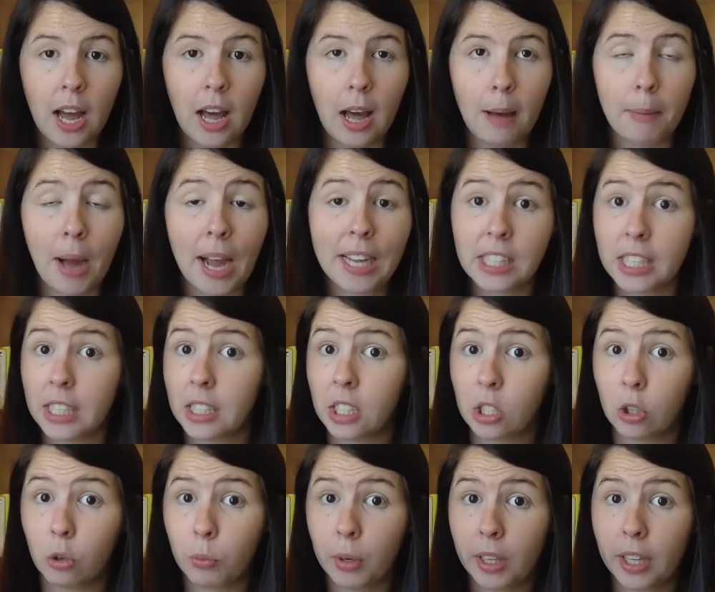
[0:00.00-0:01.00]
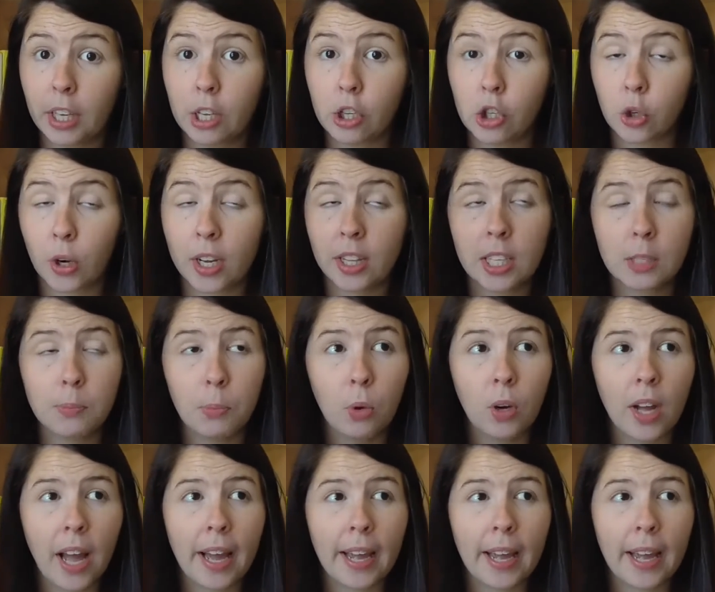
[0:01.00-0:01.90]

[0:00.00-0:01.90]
I did still really enjoy this book.